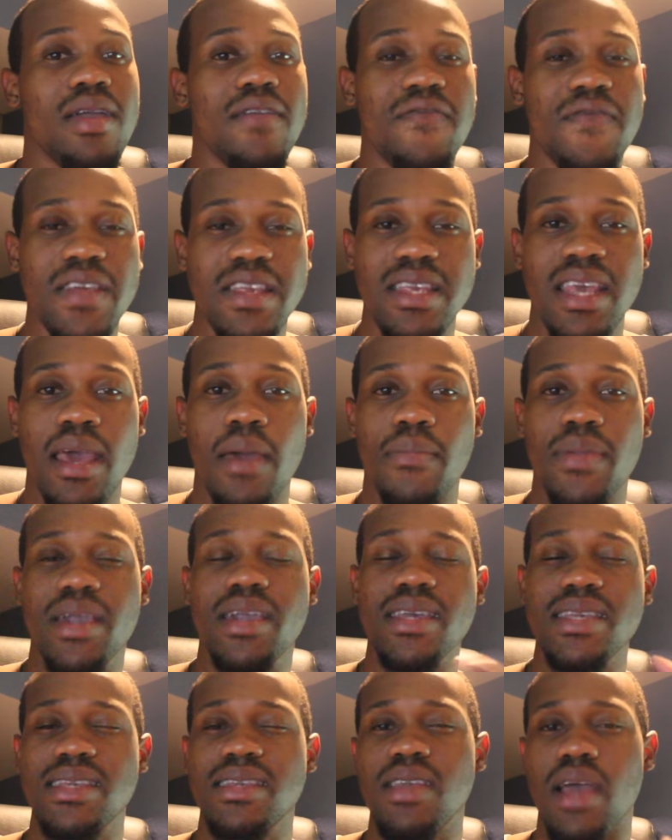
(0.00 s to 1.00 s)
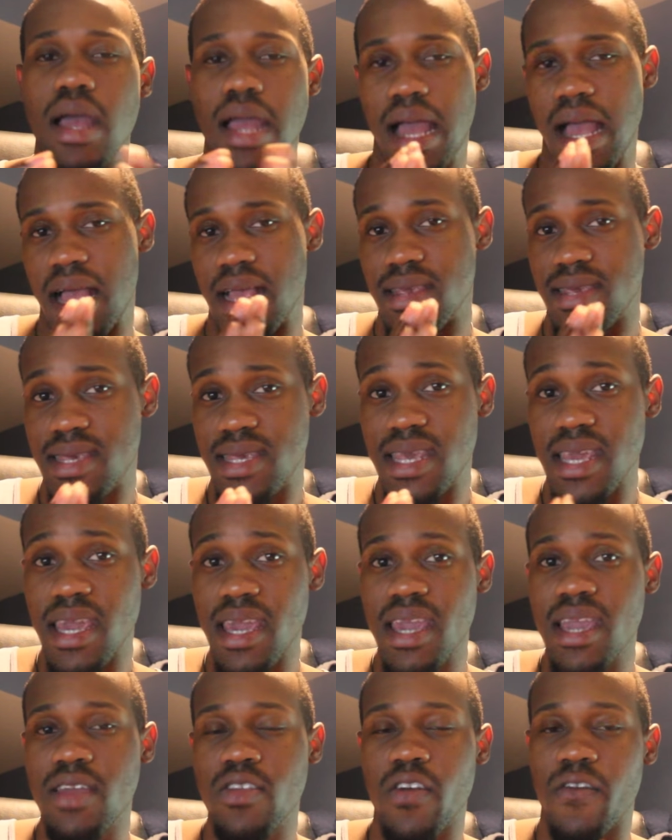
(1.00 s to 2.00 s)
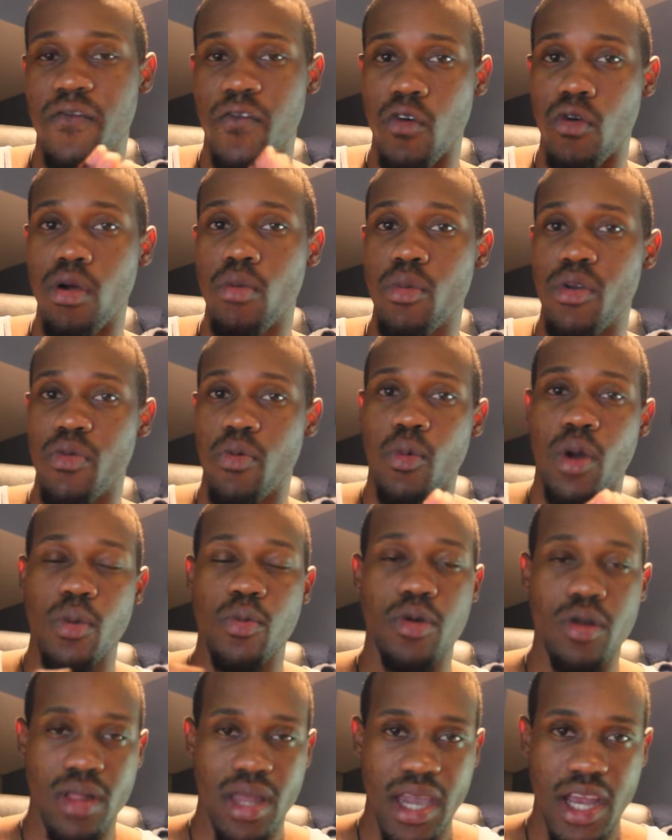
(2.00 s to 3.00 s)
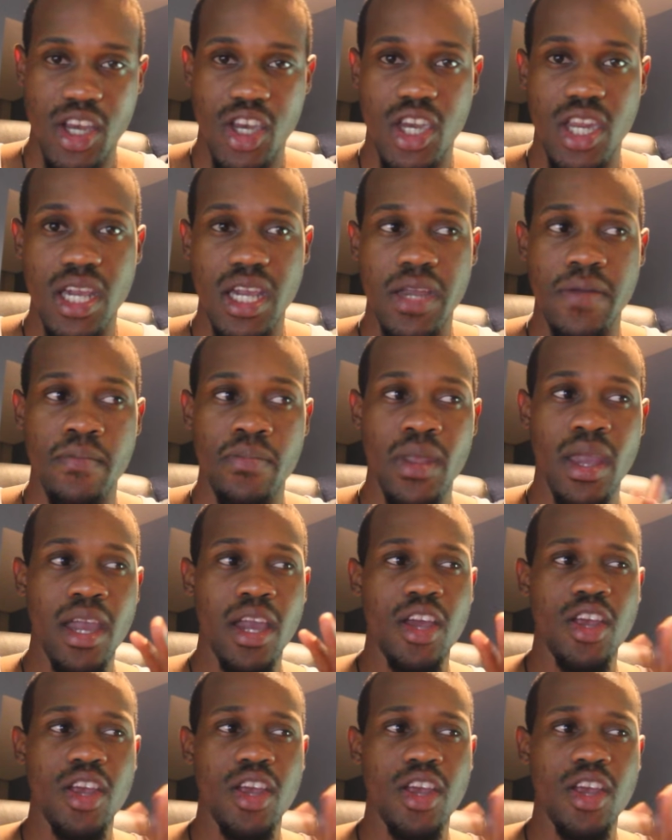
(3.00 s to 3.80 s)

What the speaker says: If it's, because seeing the form with OneWorldHd,